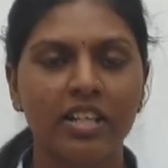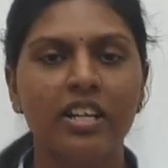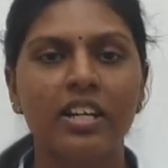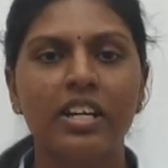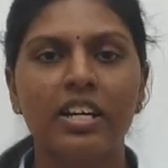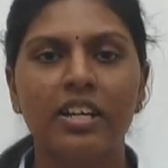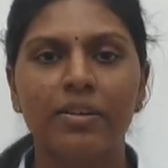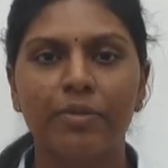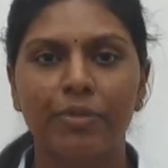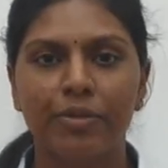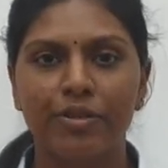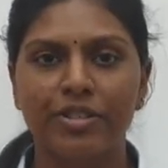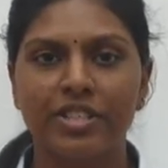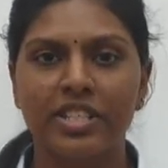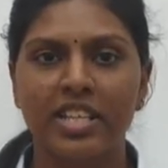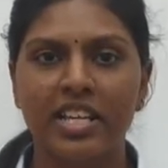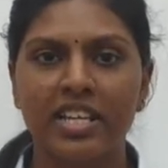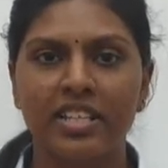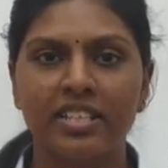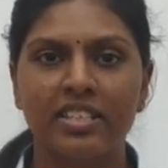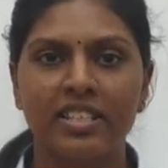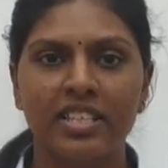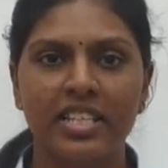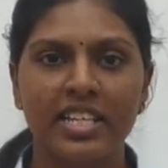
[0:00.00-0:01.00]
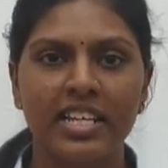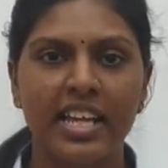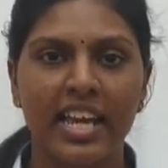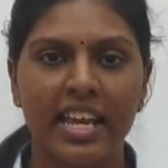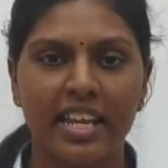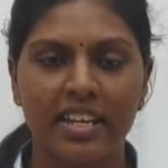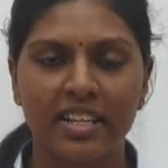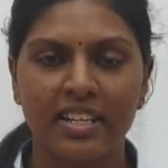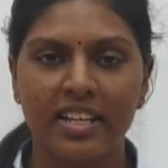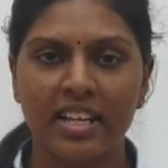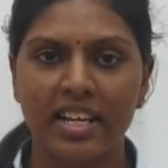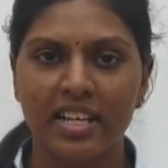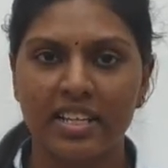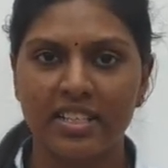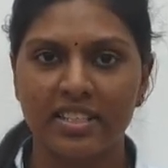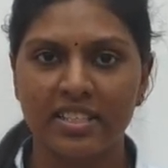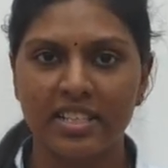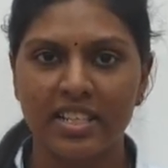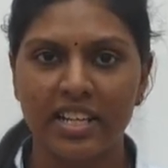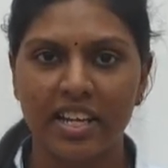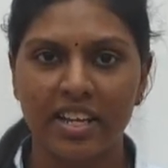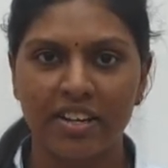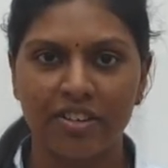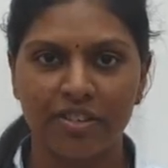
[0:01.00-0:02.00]
processing,
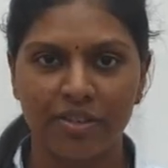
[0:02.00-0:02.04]
analyzing and